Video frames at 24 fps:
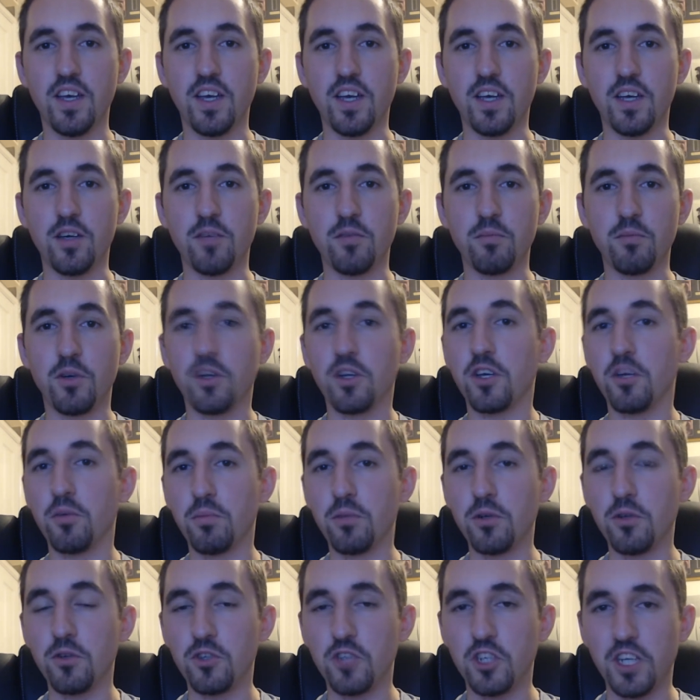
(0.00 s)
Monica
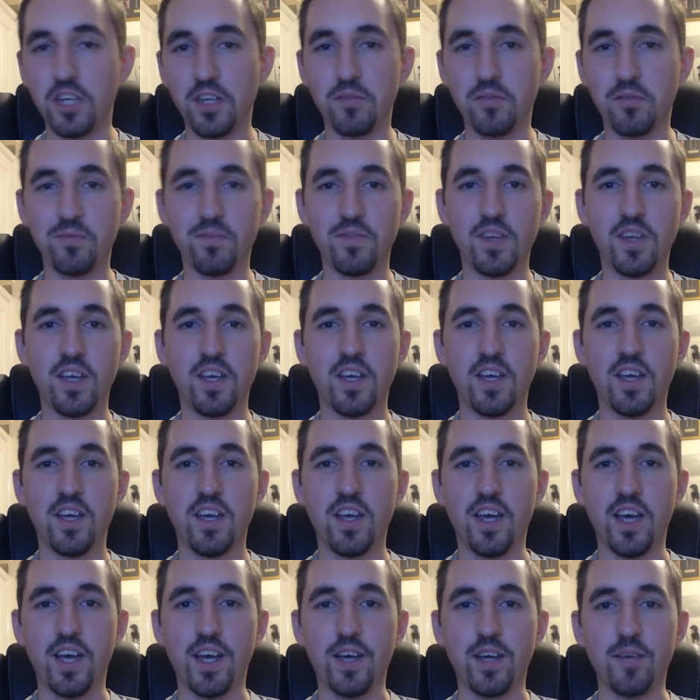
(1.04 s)
Bellucci.
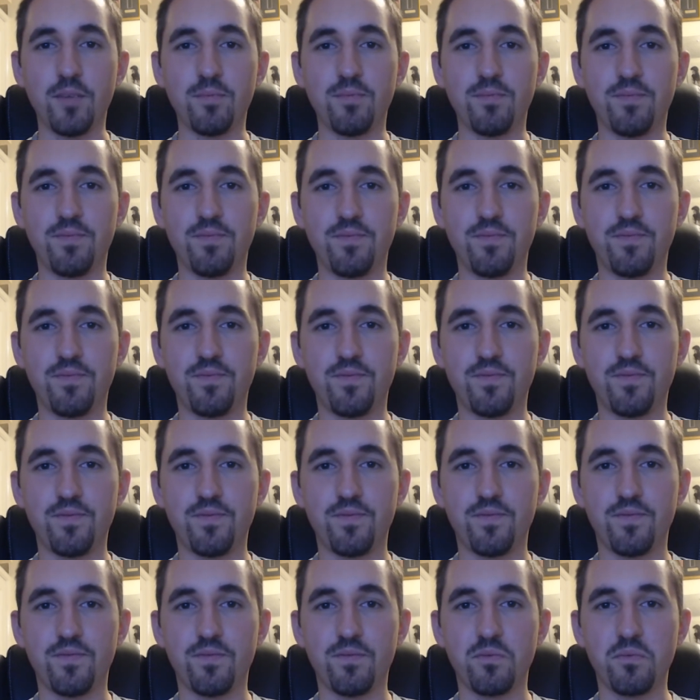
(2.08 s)

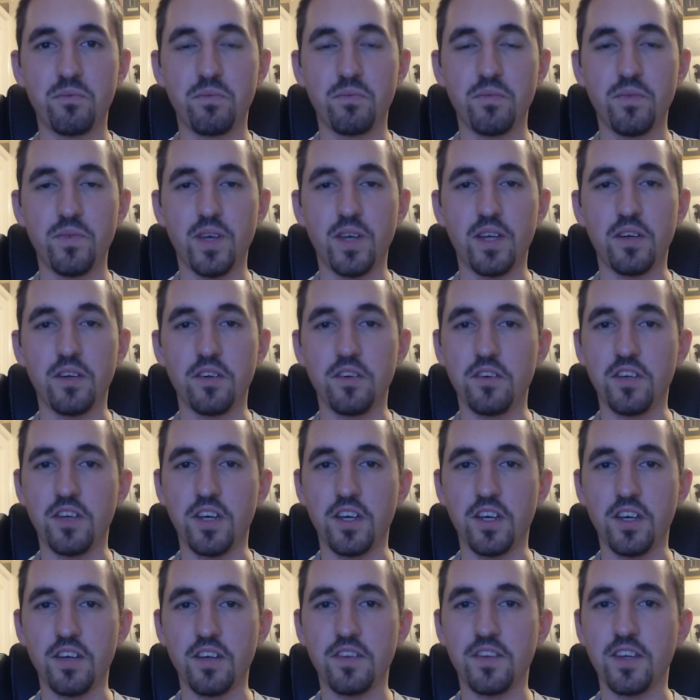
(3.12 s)
And
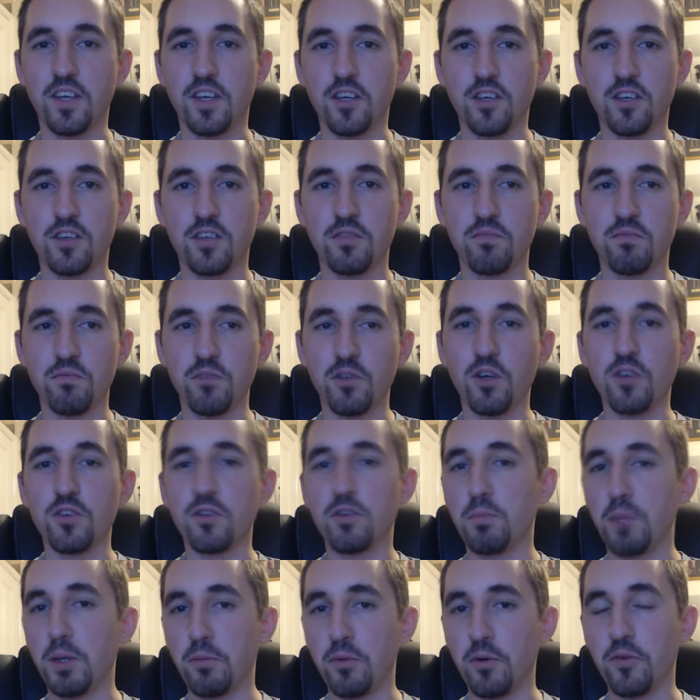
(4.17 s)
I think
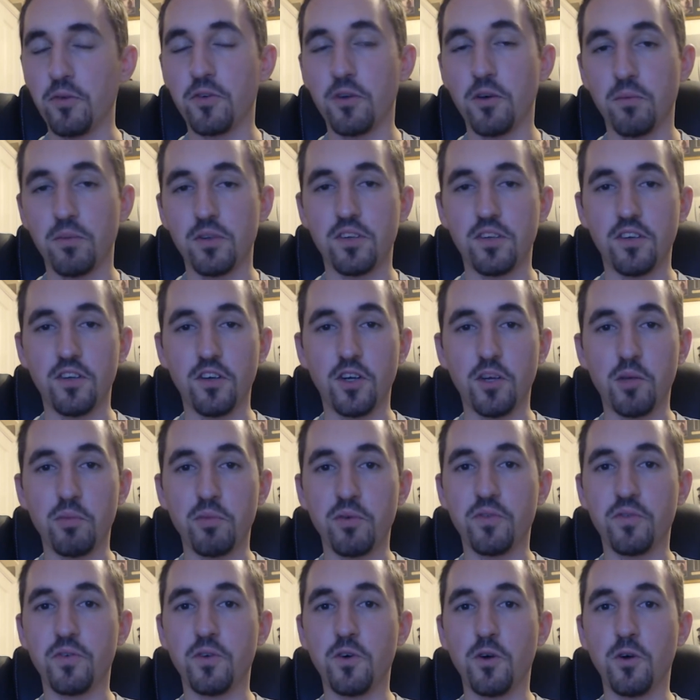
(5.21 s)
lots of people have commented on it
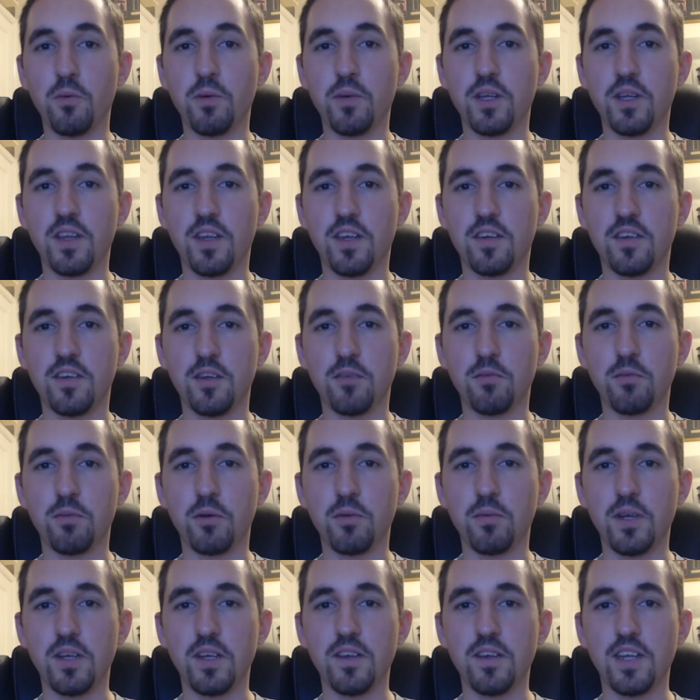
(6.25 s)
before, but this is
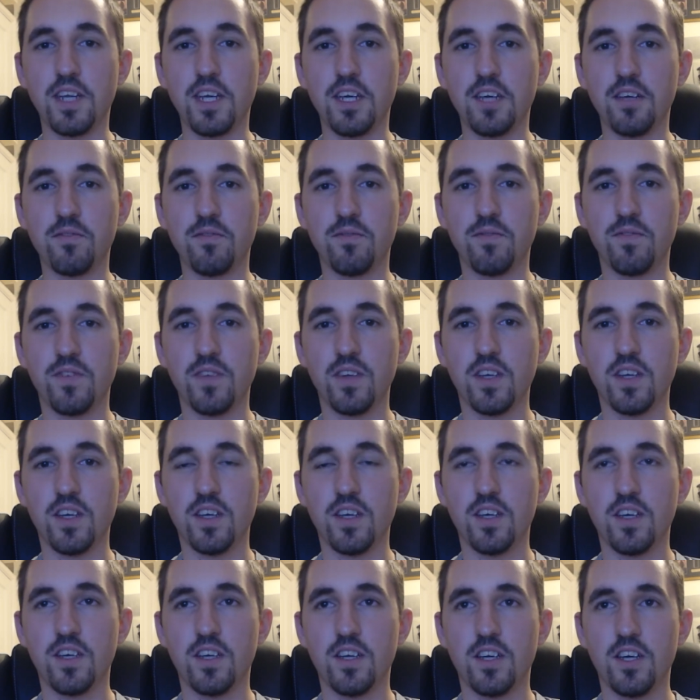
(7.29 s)
probably the
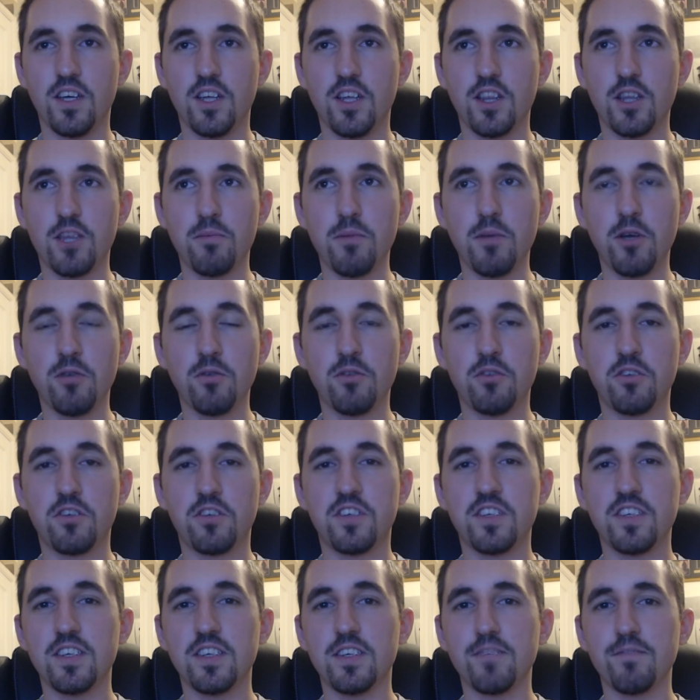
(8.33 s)

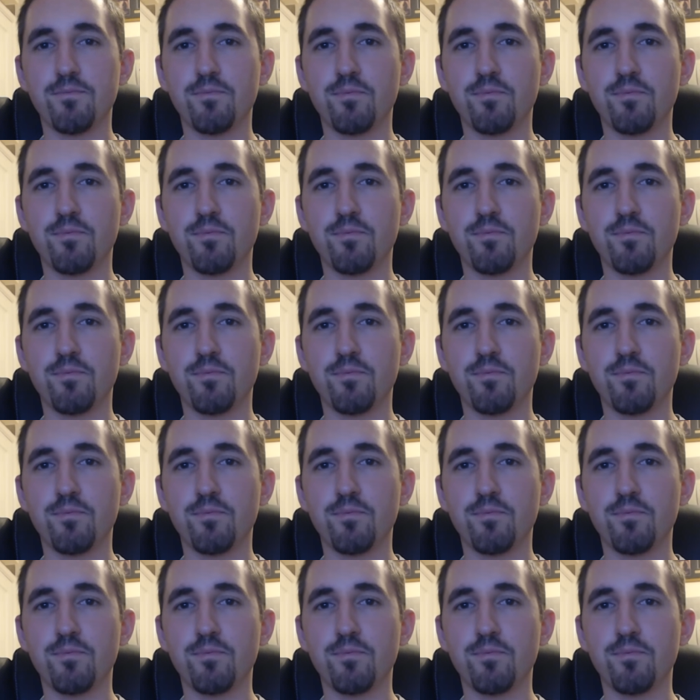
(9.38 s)
most